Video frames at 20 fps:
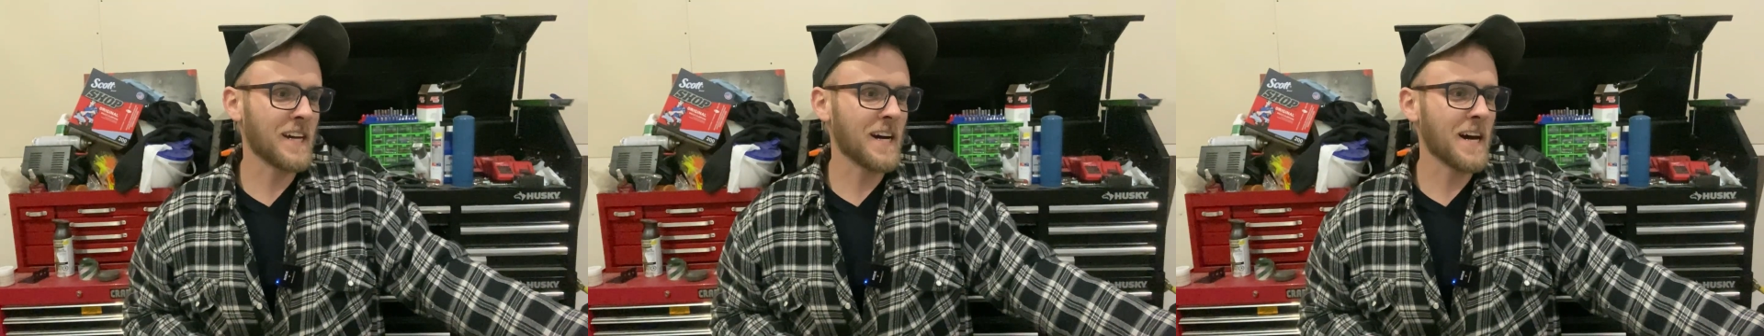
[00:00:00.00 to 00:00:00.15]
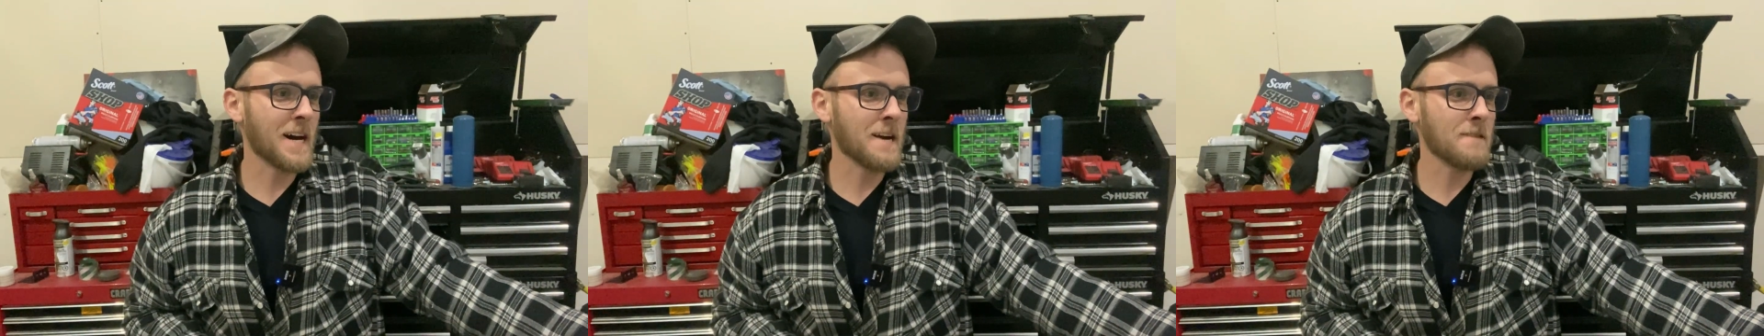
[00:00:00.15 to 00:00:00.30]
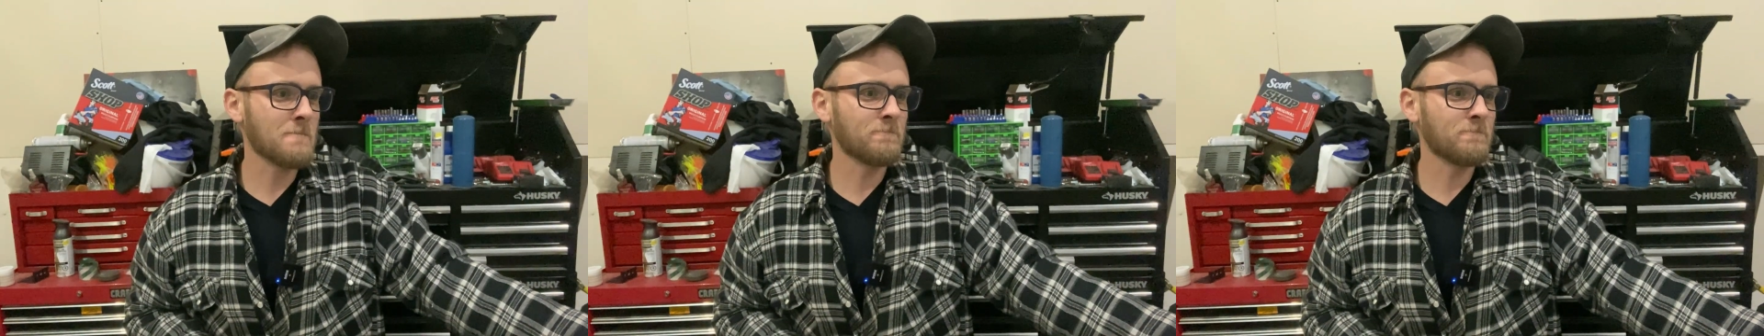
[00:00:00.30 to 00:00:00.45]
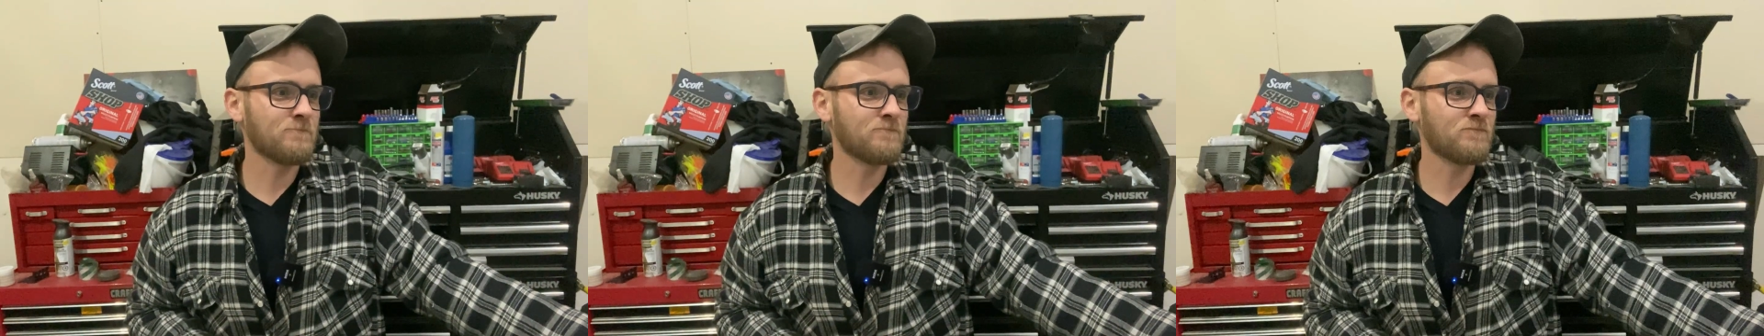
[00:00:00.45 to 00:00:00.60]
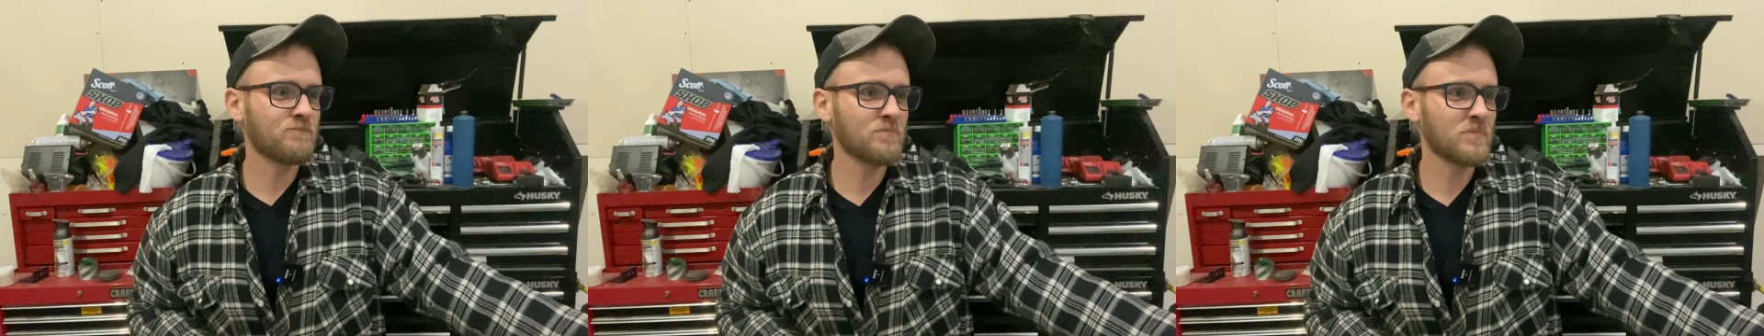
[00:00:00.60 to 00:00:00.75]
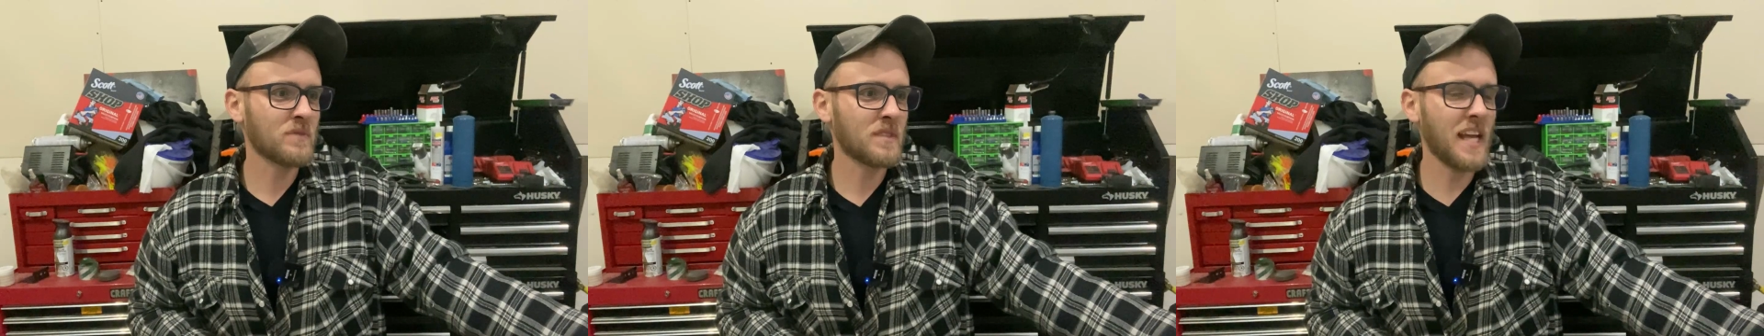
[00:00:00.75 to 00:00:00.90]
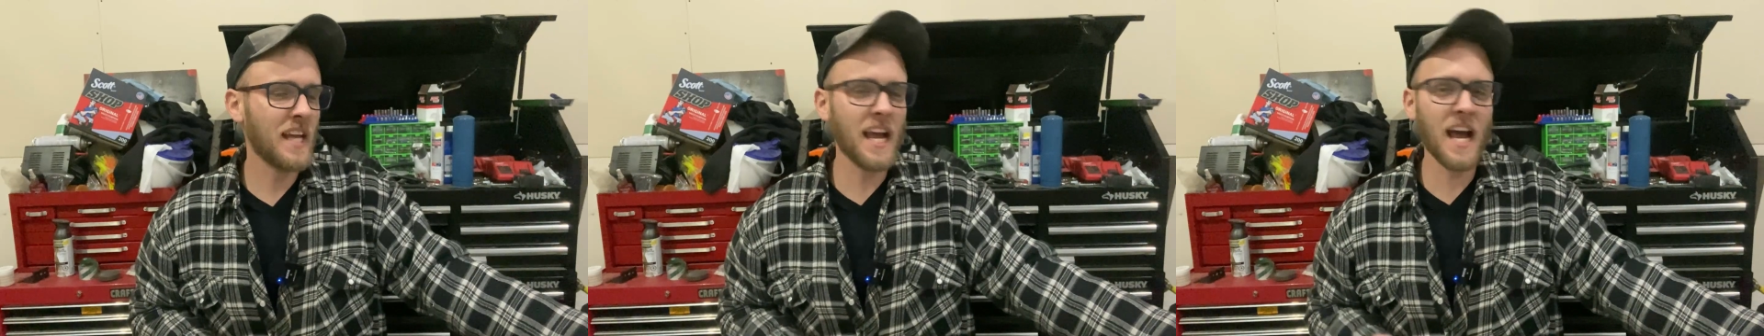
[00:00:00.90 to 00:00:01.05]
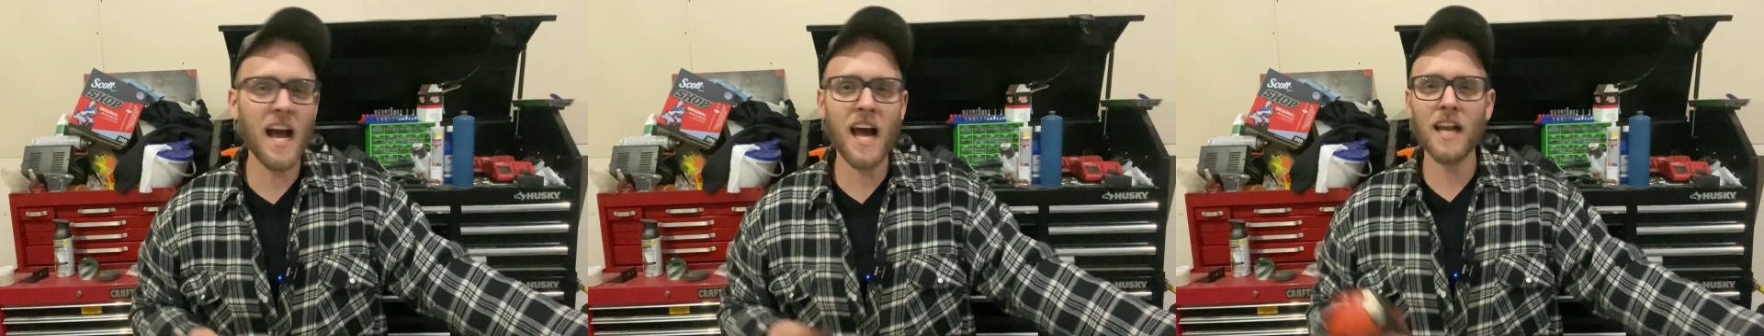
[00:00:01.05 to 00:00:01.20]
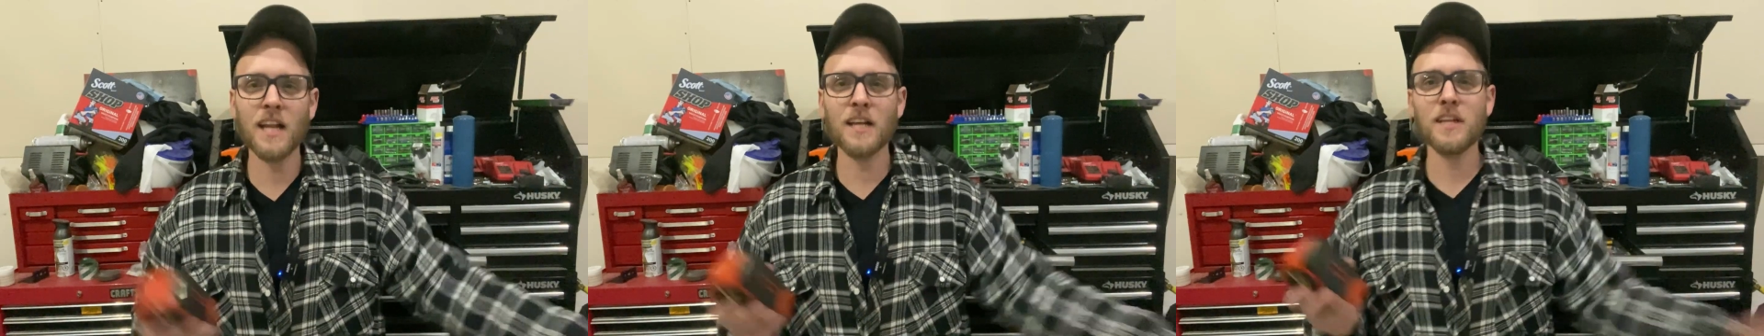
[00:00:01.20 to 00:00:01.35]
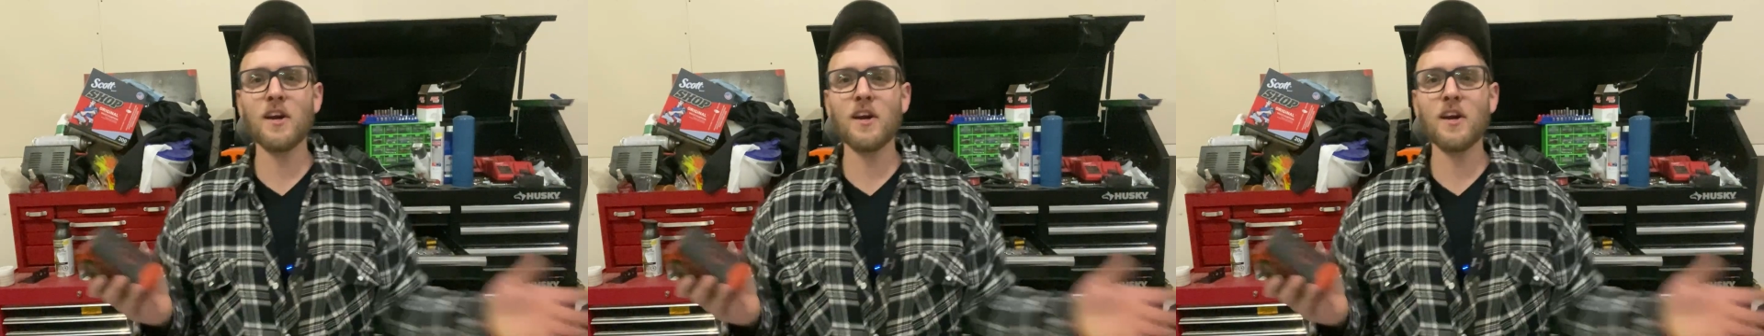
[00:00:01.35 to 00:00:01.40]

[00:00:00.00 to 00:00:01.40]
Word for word: Um, they had a